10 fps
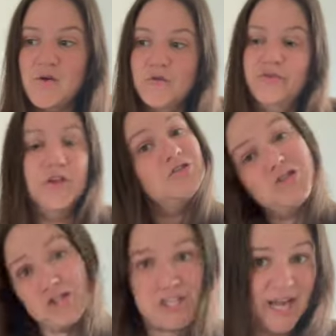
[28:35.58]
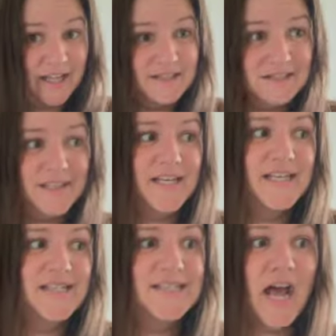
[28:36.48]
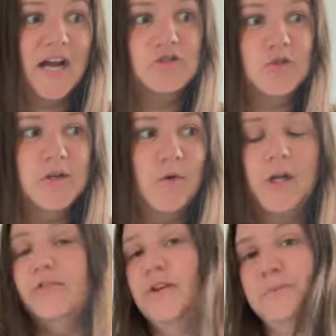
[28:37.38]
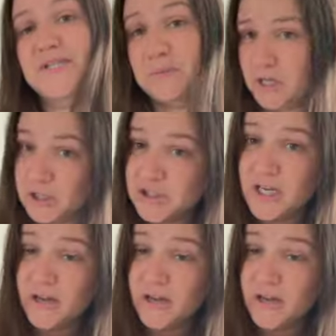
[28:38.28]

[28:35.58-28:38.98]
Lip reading: future Jen is actually going to film some other stuff.